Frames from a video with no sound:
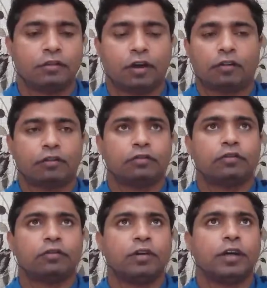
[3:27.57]
So
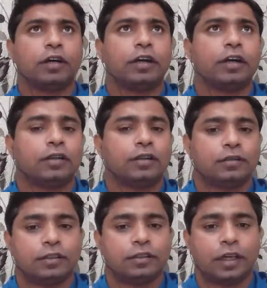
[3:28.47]
also,
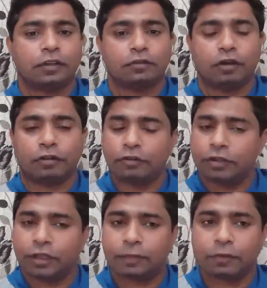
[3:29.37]
yeah. So also
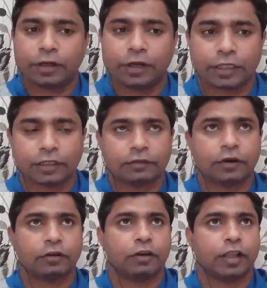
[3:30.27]
in this point, I just
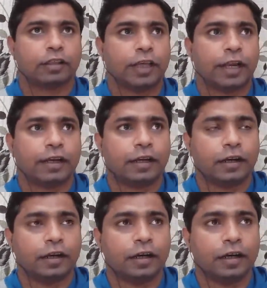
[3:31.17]
want to ask that,
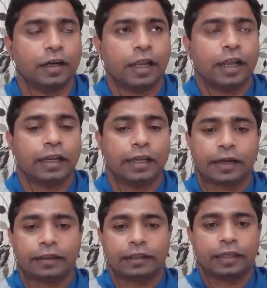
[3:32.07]

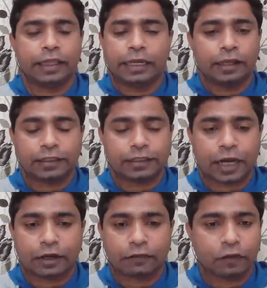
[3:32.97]
let's say English is a
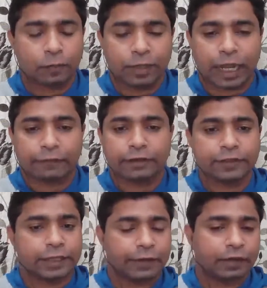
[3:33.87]
kind of global language
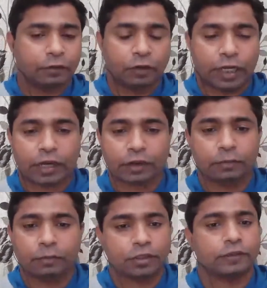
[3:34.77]
which even Google
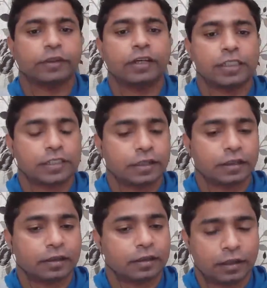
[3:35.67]
and most of the search
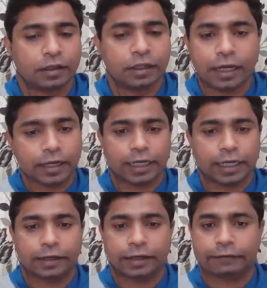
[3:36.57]
engines they
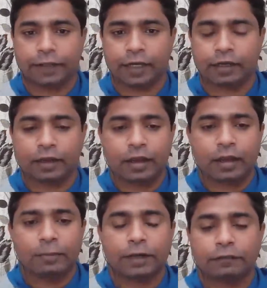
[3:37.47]
understand it well.
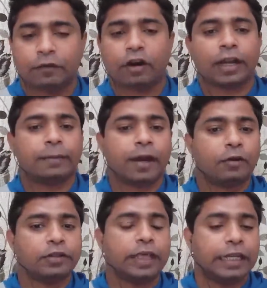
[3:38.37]
But what
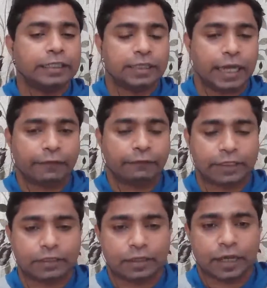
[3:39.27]
about the regional
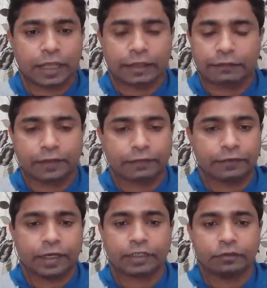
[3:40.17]
language? Like if
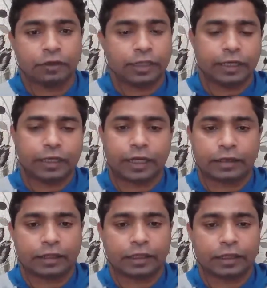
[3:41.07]
someone is going in,
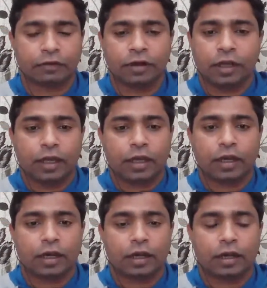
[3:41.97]
let's say
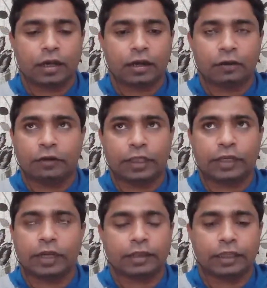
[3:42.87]
going
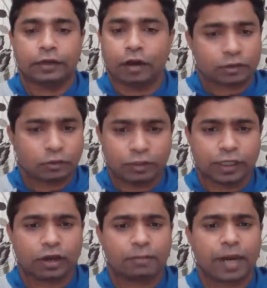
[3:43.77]
in, let's say North
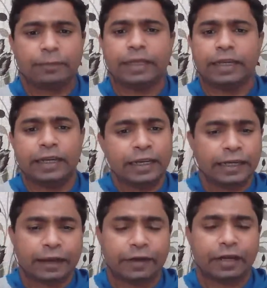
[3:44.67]
Korea, or might be in
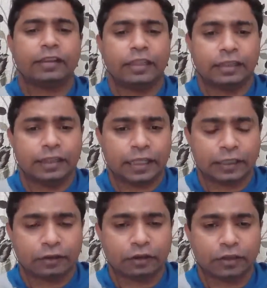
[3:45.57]
India where it's Hindi
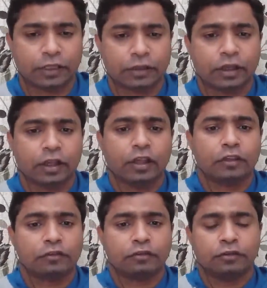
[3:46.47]
and these all things.
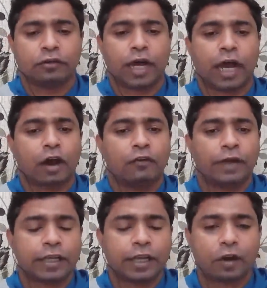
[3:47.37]
So how
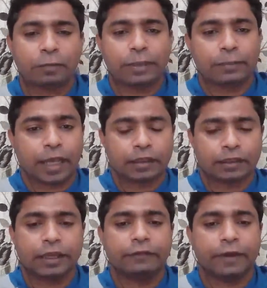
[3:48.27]
one can
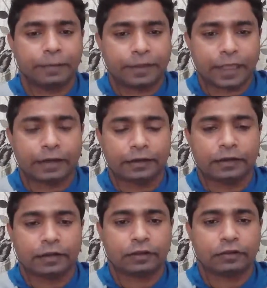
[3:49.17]
optimize their website
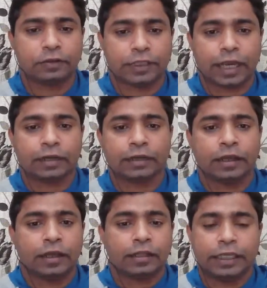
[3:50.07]
so
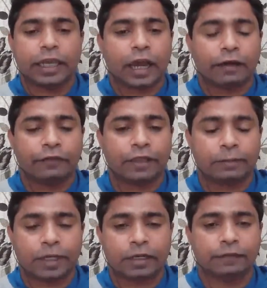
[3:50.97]
that they are
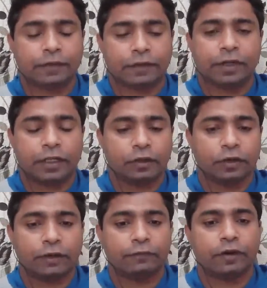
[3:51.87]
visible if someone is
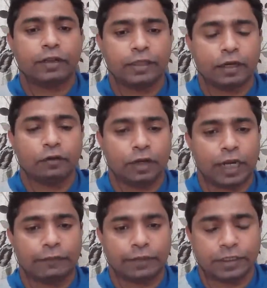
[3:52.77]
looking for in their local
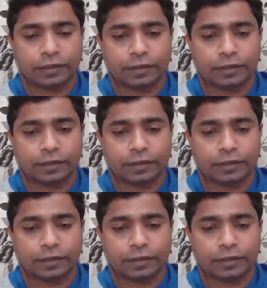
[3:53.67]
language.